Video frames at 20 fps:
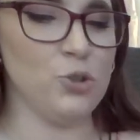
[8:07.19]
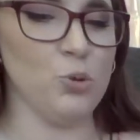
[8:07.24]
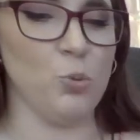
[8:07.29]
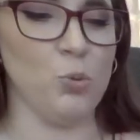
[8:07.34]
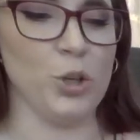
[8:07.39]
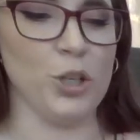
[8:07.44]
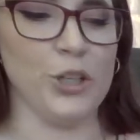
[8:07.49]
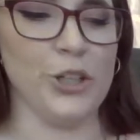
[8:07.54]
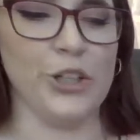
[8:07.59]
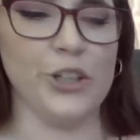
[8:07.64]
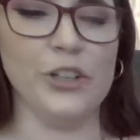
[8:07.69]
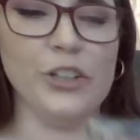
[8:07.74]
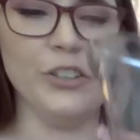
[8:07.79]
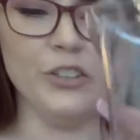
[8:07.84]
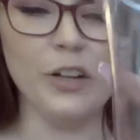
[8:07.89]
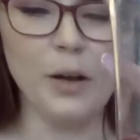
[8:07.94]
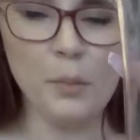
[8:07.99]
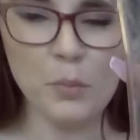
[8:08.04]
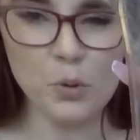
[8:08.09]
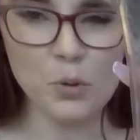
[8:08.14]
We're going to
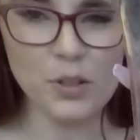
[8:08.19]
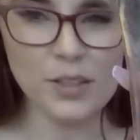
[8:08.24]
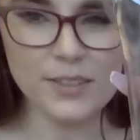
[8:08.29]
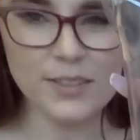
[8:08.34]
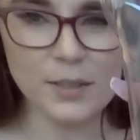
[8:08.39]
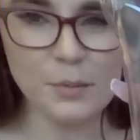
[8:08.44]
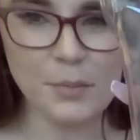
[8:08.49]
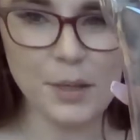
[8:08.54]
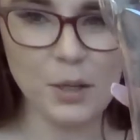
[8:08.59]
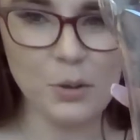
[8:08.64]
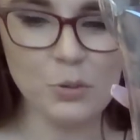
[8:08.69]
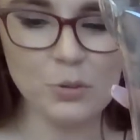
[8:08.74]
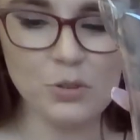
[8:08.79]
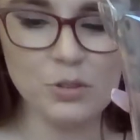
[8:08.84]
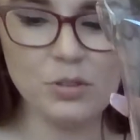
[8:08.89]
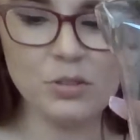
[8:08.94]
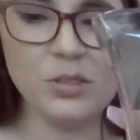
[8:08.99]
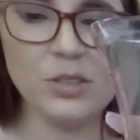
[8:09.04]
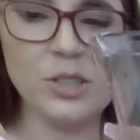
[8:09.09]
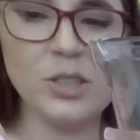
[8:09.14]
double this amount,
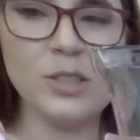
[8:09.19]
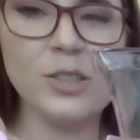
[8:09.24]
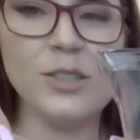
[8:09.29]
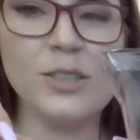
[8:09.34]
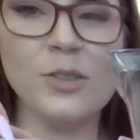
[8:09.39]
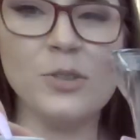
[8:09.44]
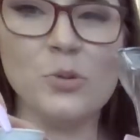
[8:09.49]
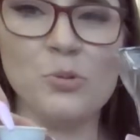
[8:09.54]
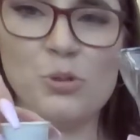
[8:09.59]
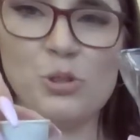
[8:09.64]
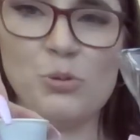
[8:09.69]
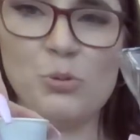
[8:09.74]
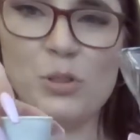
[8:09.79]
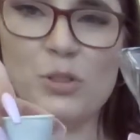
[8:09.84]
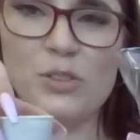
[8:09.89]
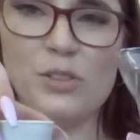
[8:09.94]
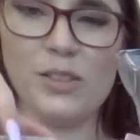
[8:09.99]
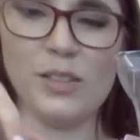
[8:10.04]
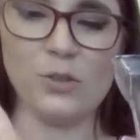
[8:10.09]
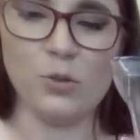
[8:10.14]
which
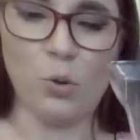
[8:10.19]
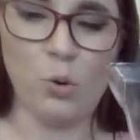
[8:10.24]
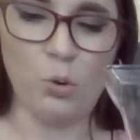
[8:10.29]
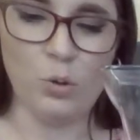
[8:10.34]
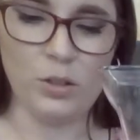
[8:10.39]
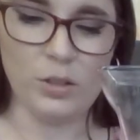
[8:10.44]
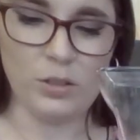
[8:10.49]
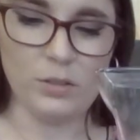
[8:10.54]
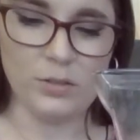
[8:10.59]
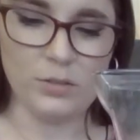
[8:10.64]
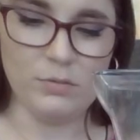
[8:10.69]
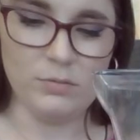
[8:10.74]
was this whole little